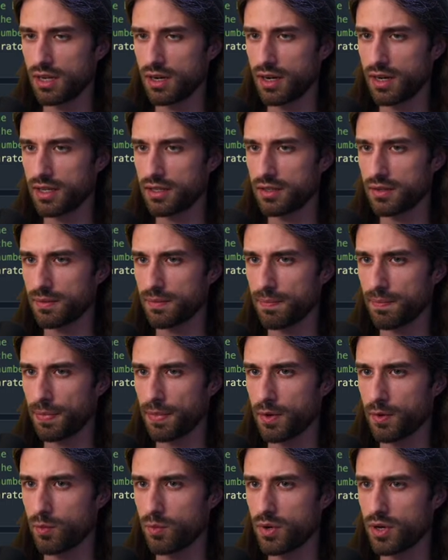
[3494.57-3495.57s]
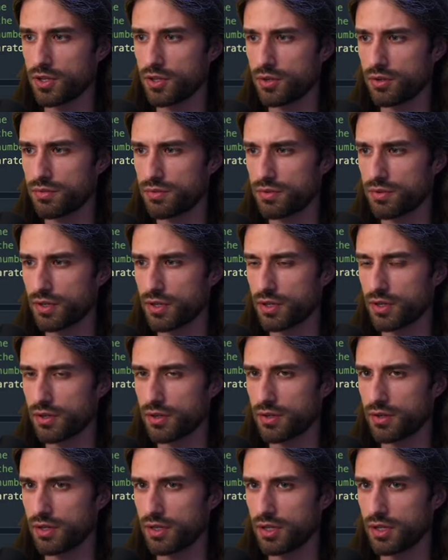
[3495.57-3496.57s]
like one of
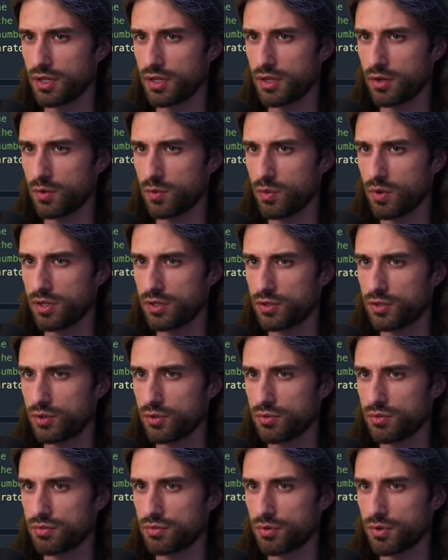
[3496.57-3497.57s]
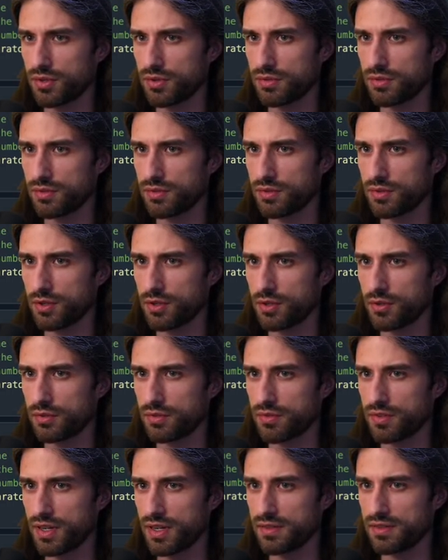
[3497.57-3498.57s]
1, 2, 3, 4,
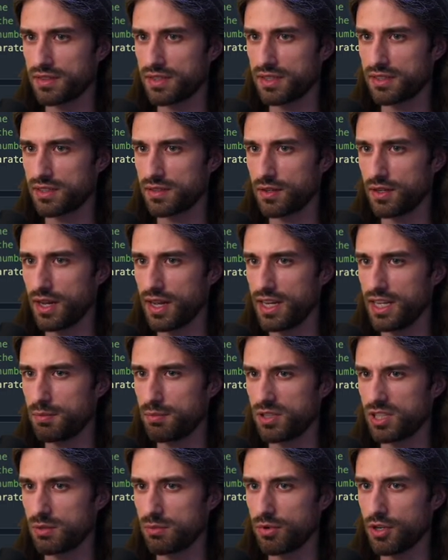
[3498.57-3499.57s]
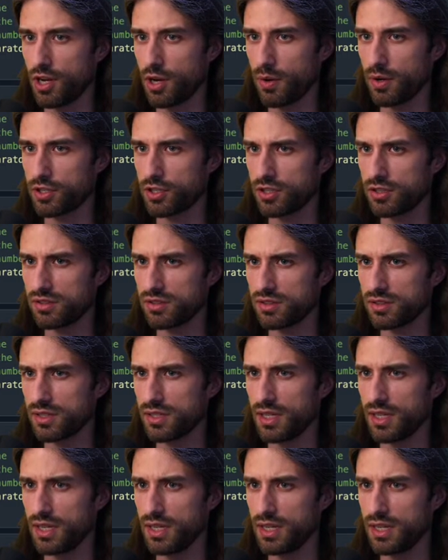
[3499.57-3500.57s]
5, 6, 7, 8 possible directions.
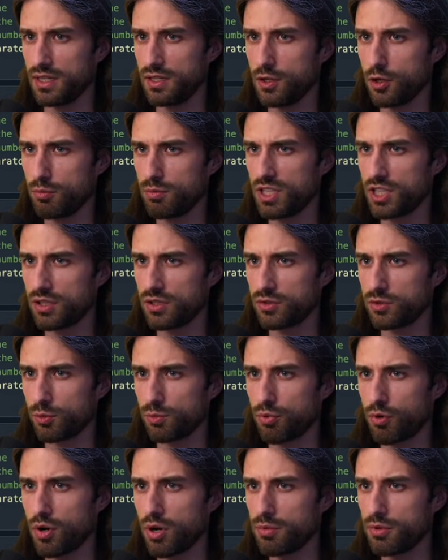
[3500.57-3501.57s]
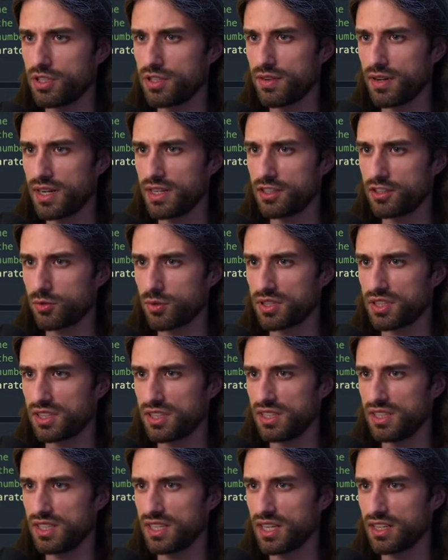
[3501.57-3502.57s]
Your mission is to program the device so that it
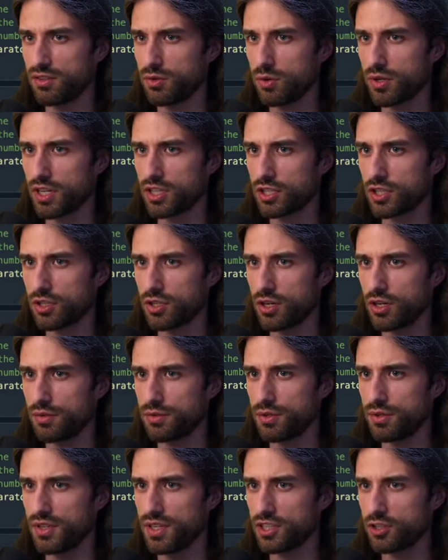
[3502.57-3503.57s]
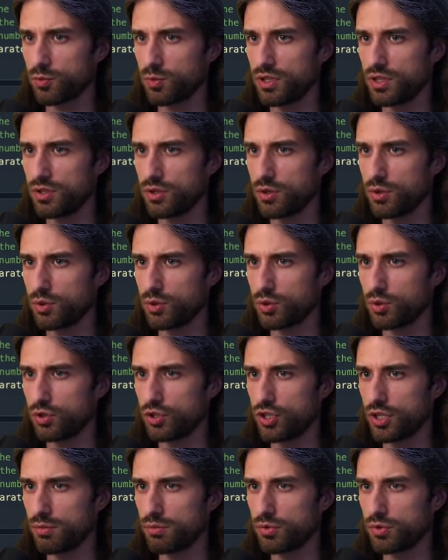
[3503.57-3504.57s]
indicates the location of the next window you should
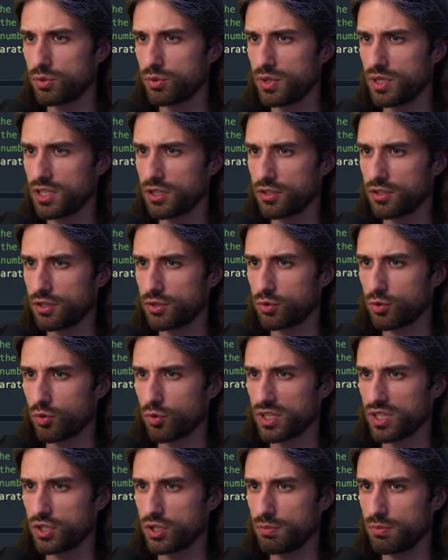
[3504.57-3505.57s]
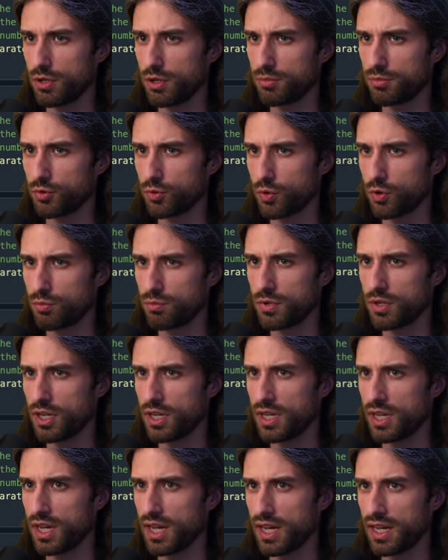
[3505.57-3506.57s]
jump to in order to reach the bombs room
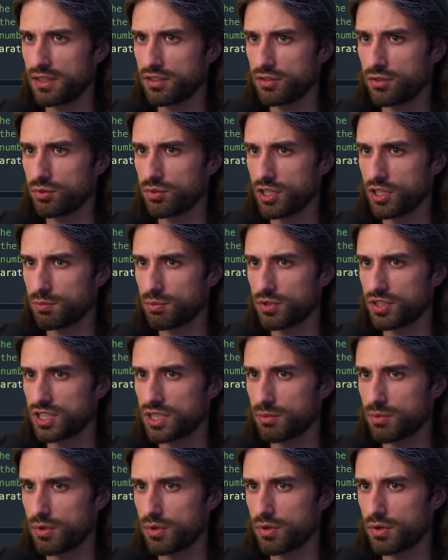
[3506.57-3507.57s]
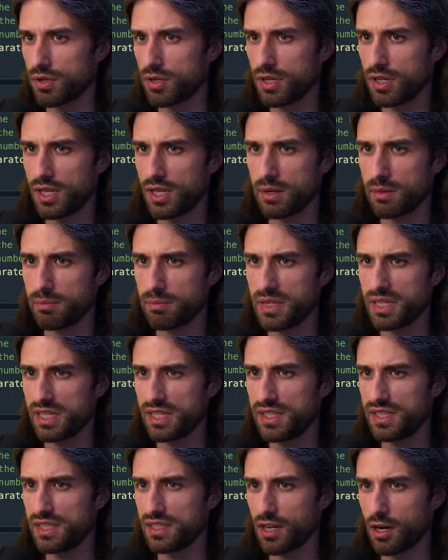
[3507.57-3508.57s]
as soon as possible.
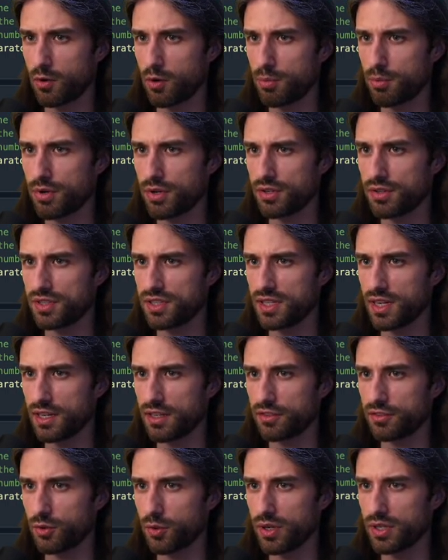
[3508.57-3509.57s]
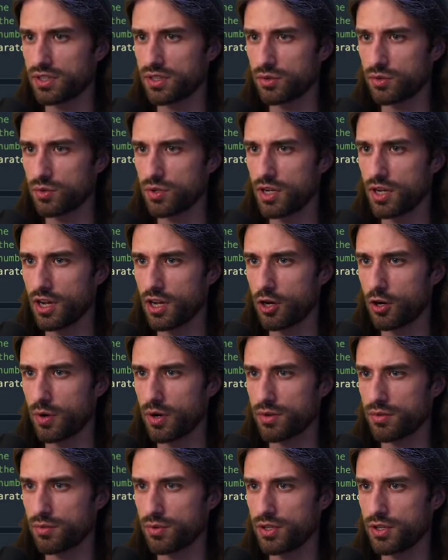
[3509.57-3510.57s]
Buildings are represented as a rectangular
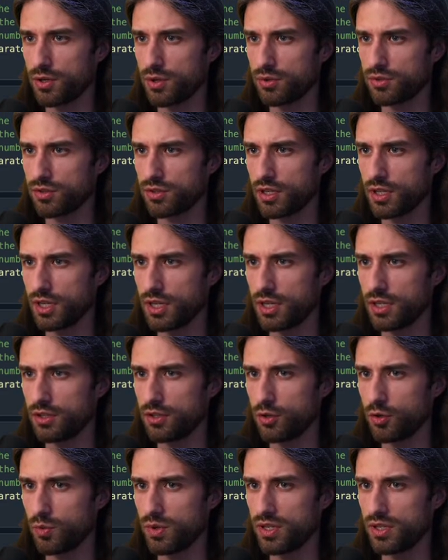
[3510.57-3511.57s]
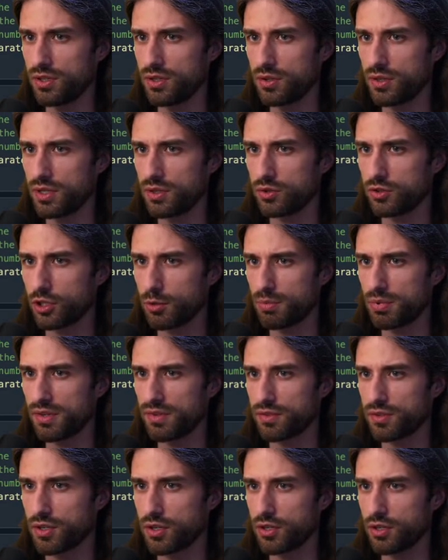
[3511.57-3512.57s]
array of windows. The window in the top
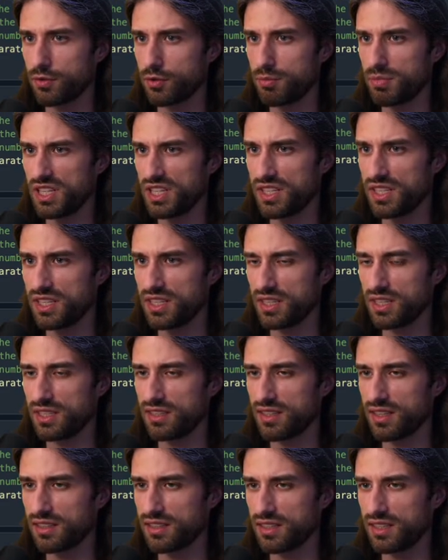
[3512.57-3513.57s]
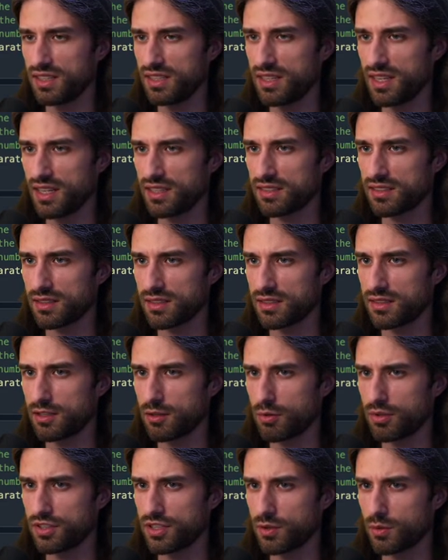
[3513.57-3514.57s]
left corner of the building is at index
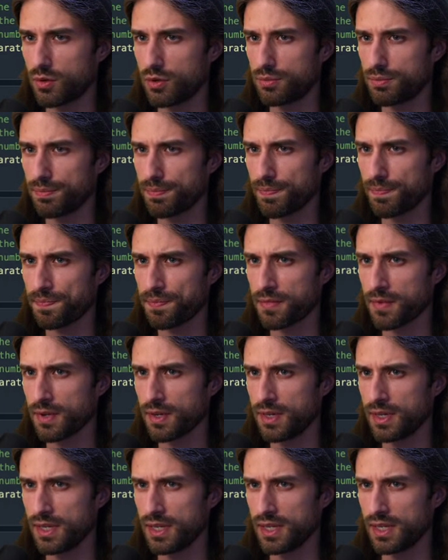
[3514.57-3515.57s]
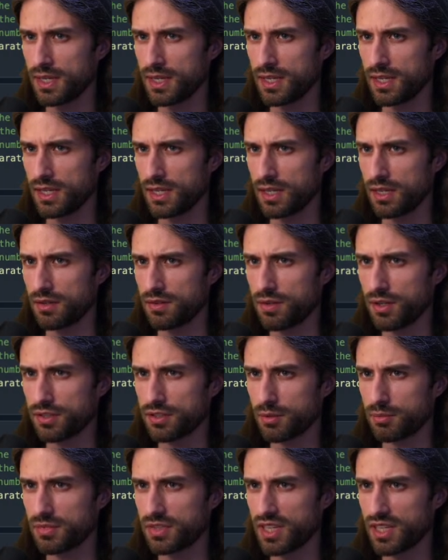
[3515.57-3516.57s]
00. For
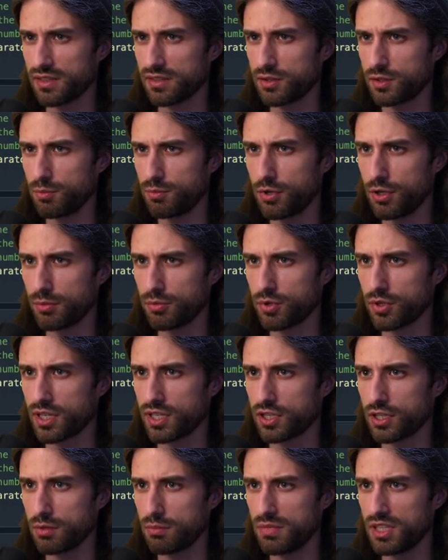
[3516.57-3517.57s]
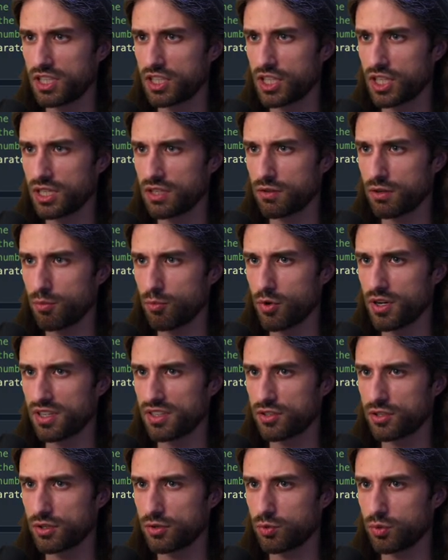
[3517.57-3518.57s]
some tests, the bomb's location may change from one
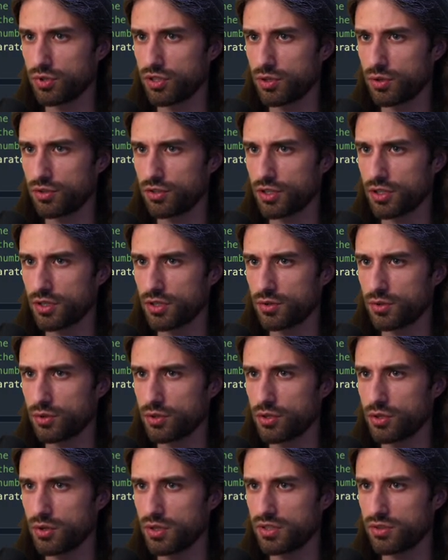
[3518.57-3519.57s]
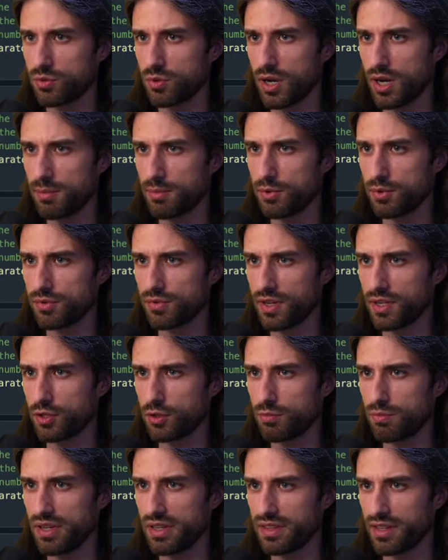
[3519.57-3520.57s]
extreme to the other. The goal is to help you find
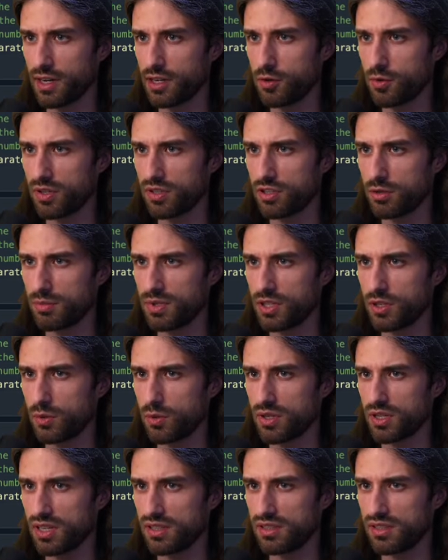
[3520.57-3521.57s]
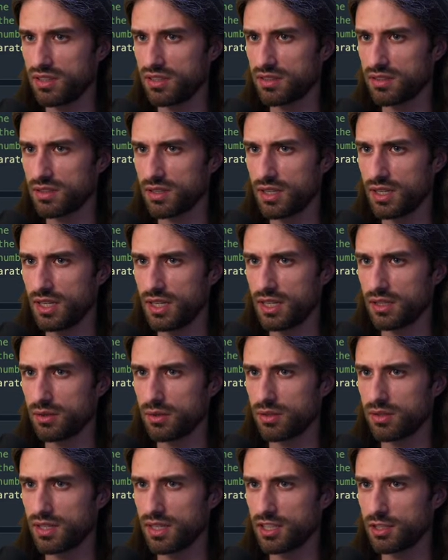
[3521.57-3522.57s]
the best algorithm in all cases.
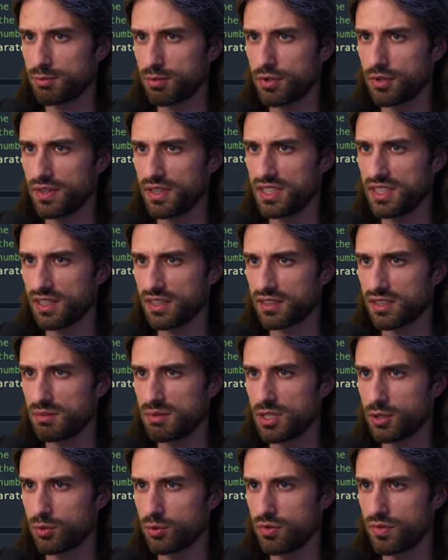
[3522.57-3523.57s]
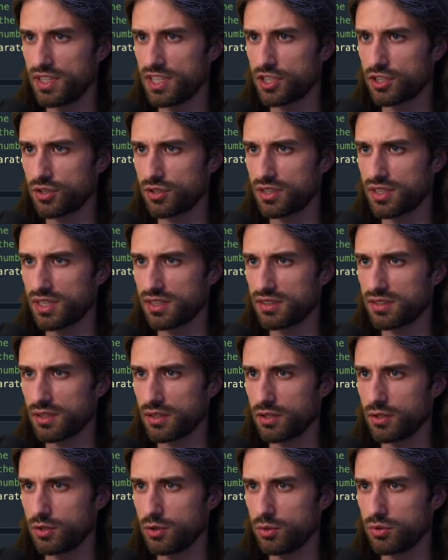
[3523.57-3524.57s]
The tests provided are similar to the validation tests
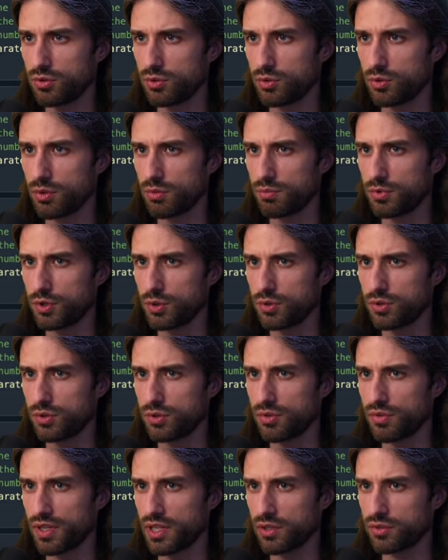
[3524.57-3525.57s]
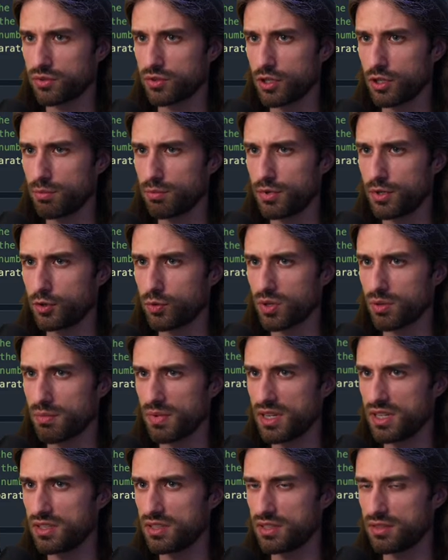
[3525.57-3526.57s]
used to compute the final score but
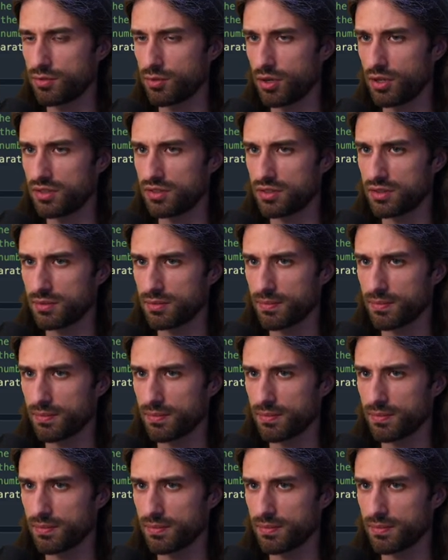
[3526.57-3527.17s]
remain different.